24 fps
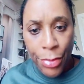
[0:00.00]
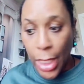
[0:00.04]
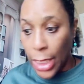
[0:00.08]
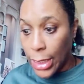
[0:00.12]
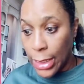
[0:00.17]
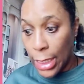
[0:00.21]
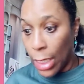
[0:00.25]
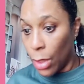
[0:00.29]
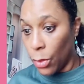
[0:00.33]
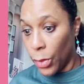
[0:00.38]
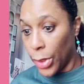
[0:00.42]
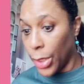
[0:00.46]

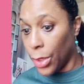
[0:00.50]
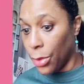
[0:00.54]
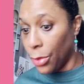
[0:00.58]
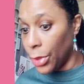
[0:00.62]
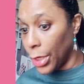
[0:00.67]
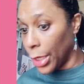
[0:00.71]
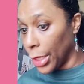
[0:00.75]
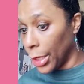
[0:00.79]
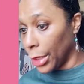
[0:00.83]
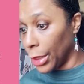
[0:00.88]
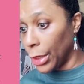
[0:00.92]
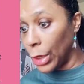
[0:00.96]
That's how we do
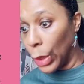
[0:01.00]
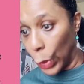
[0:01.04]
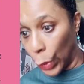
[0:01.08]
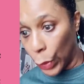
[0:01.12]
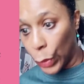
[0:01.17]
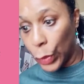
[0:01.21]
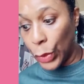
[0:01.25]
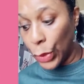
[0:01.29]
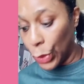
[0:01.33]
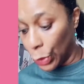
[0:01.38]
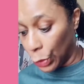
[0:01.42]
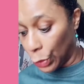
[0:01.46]
that.
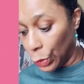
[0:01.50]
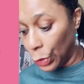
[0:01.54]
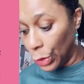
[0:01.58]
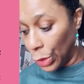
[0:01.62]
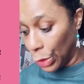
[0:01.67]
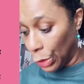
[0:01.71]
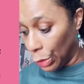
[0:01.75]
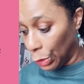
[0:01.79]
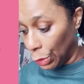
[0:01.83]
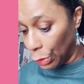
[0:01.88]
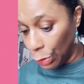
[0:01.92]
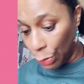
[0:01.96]
Go do
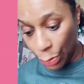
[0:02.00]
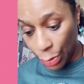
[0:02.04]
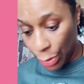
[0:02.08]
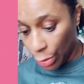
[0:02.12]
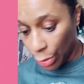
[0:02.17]
you.